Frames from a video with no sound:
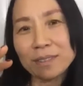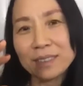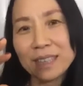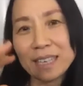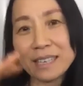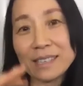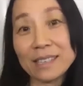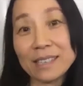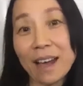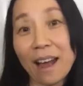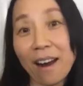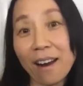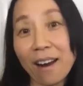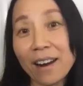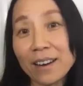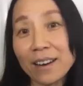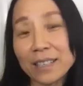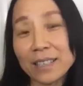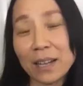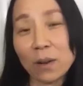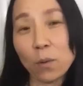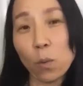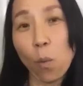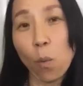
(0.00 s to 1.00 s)

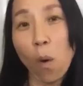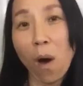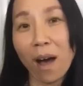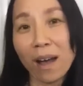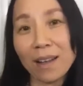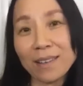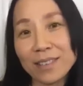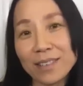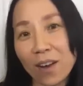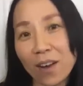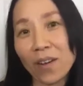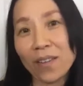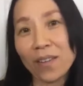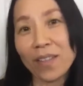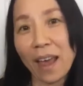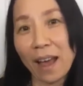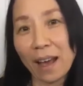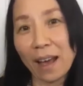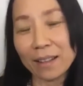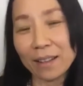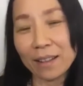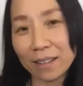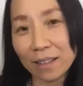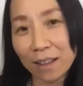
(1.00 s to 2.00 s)
desires and wants on
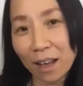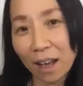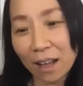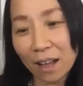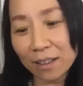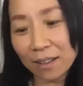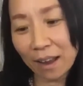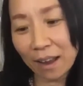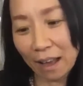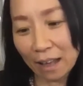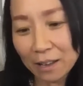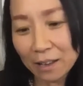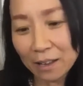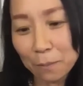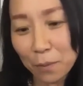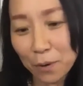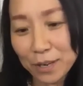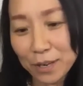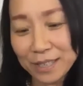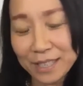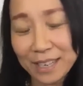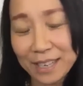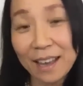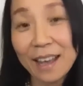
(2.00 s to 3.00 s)
the other
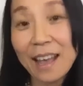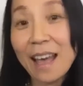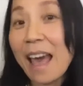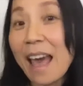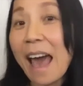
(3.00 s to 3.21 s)
person,